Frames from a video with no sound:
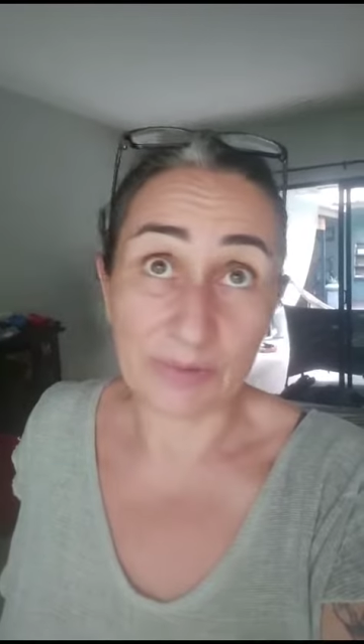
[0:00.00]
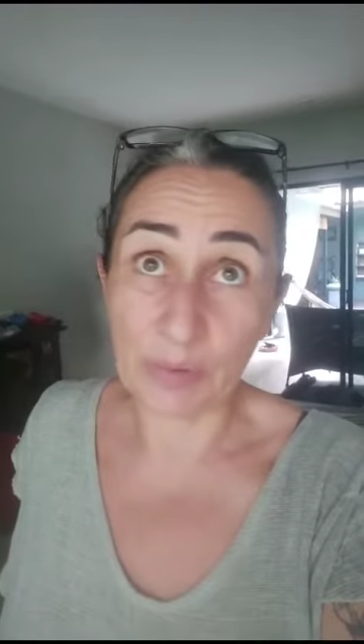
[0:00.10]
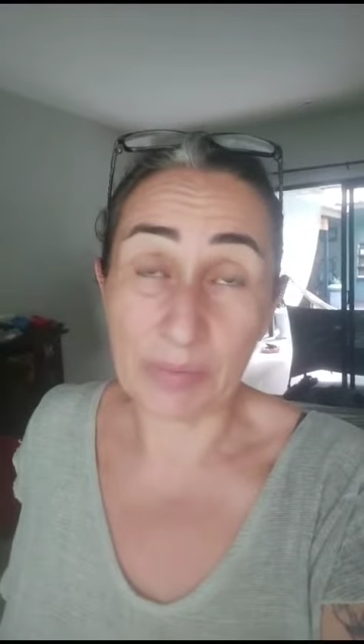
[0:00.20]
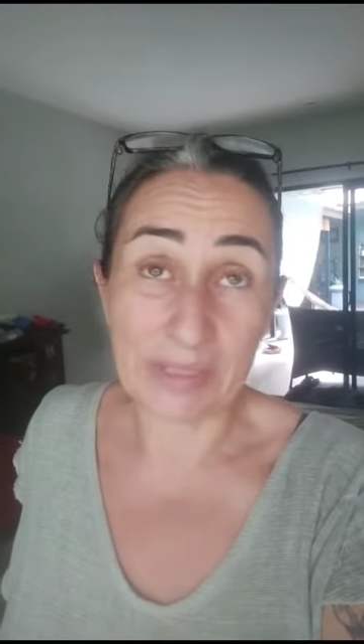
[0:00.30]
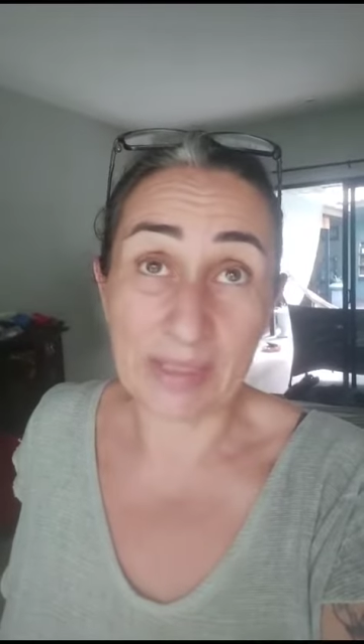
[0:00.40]

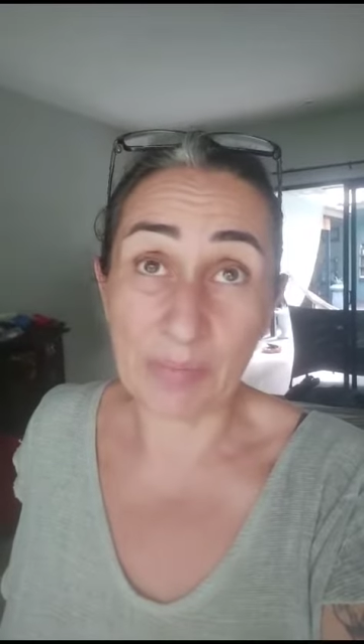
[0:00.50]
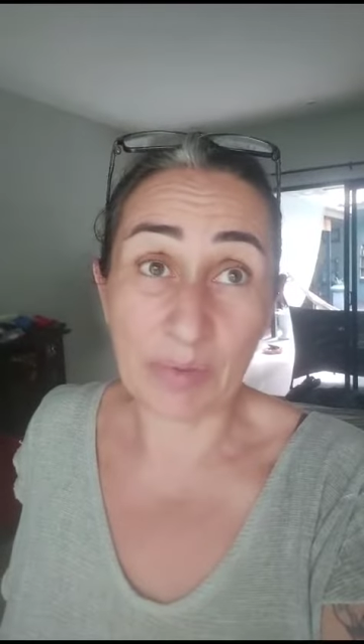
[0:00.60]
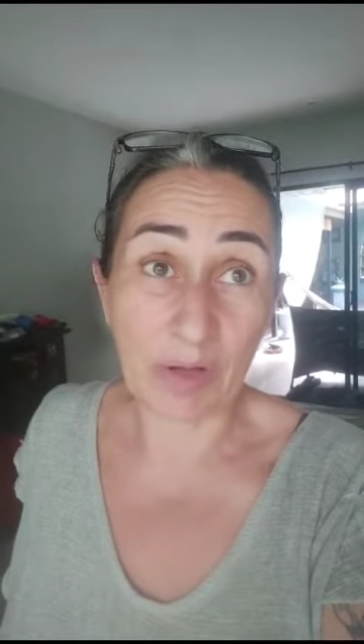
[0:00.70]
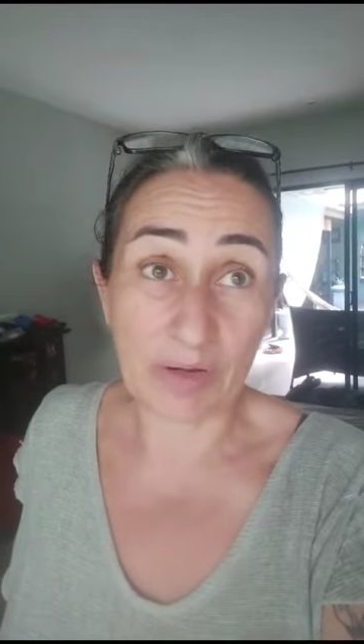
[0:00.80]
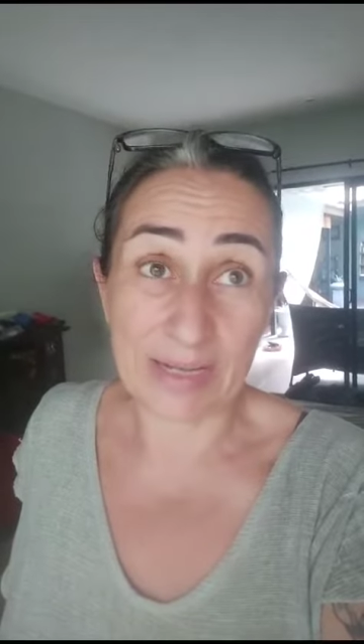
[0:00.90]
completely
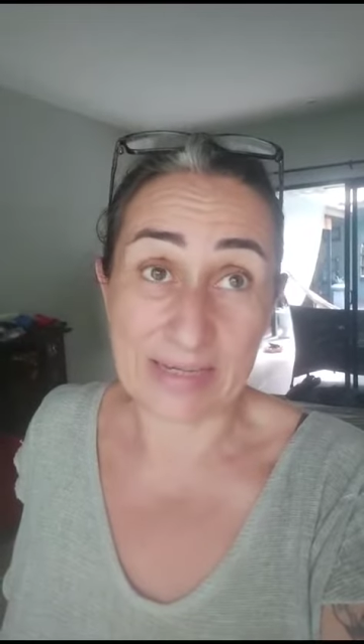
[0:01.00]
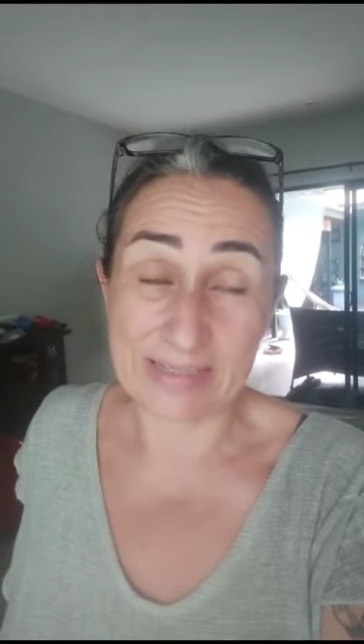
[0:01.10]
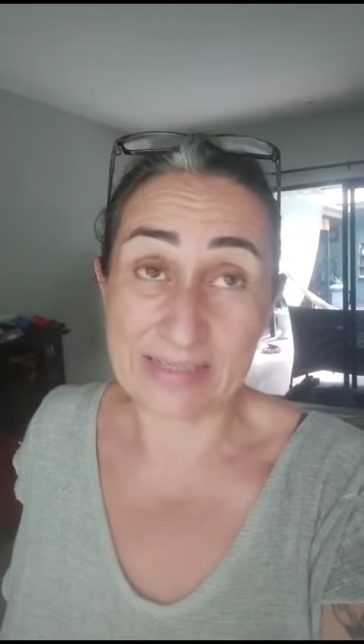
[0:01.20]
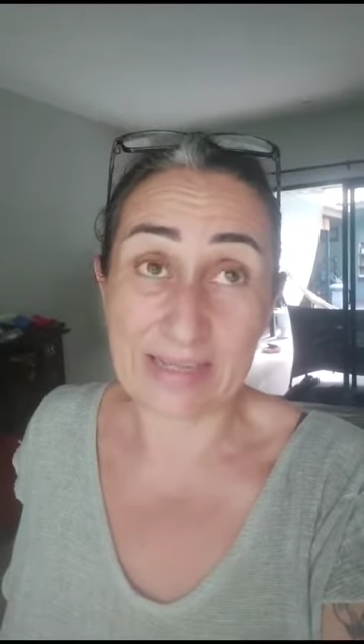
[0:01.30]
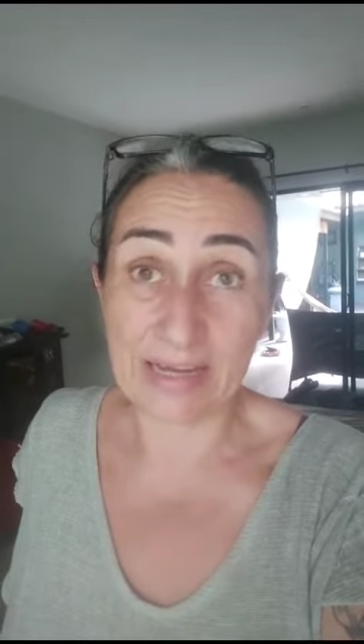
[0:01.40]
blocked, like
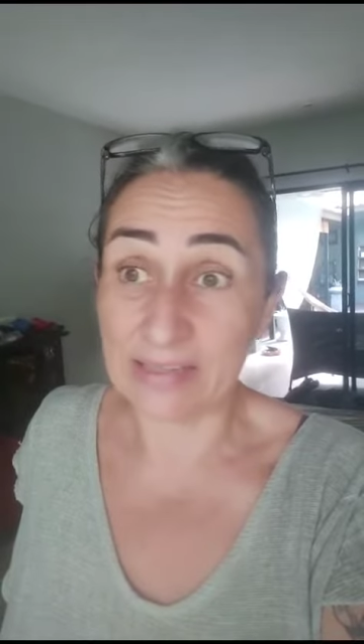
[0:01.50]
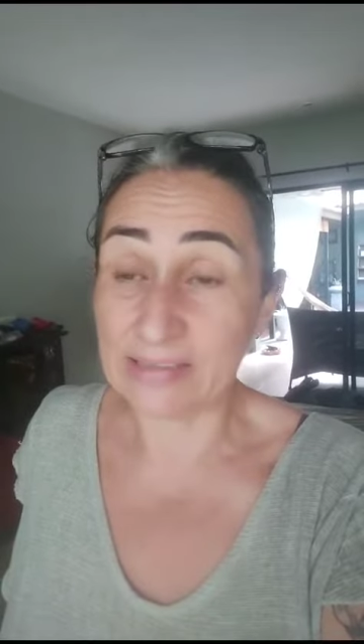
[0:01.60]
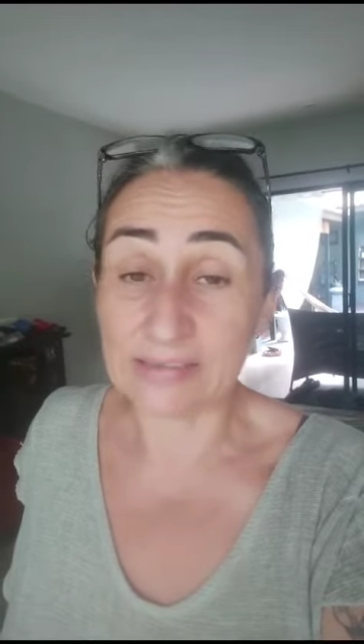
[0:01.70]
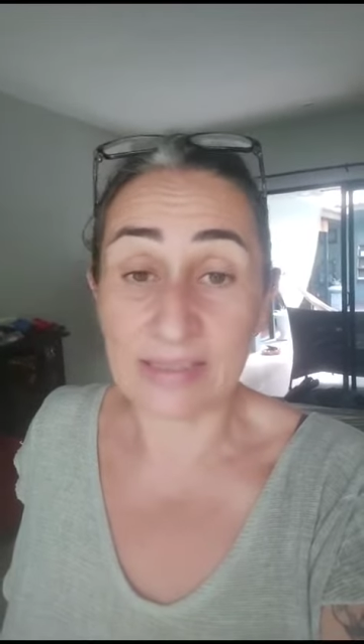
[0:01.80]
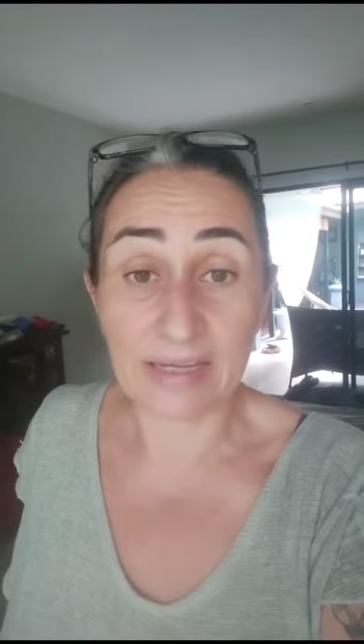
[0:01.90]

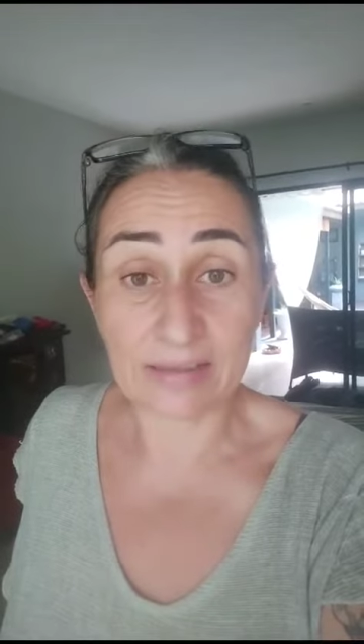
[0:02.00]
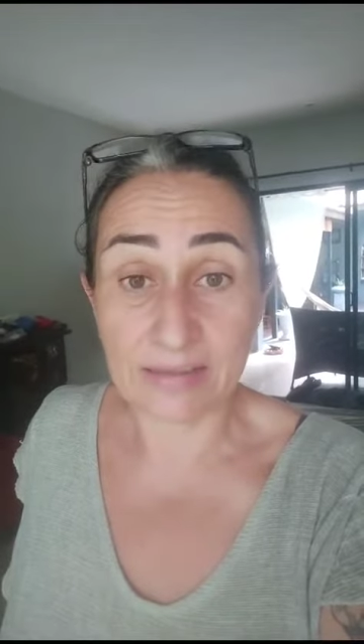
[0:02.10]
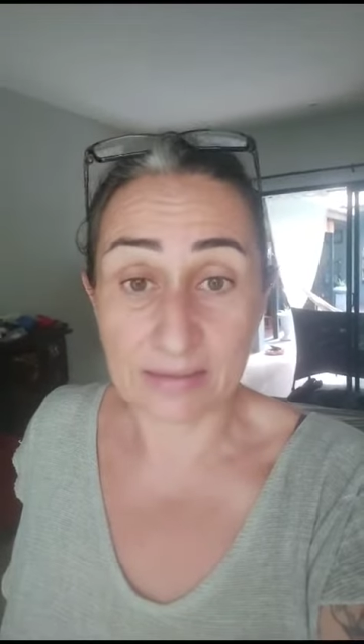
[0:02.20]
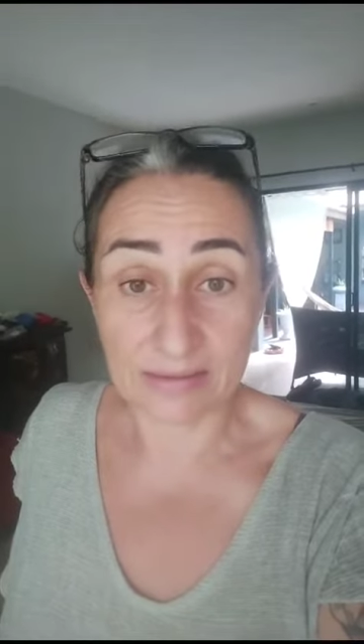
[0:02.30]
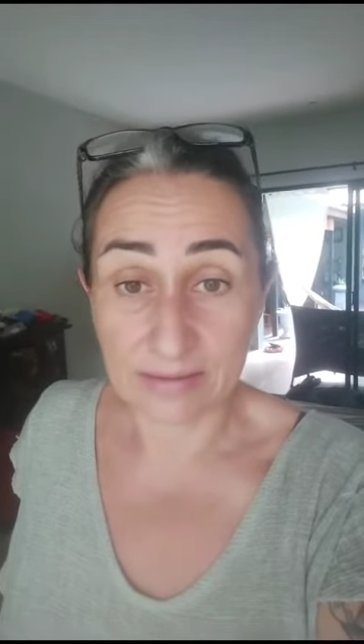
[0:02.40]
stagnant, like
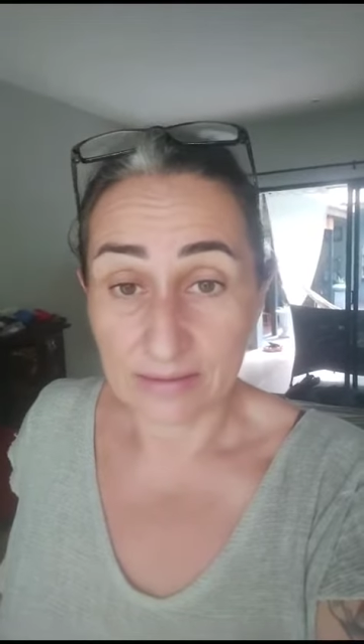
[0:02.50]
in a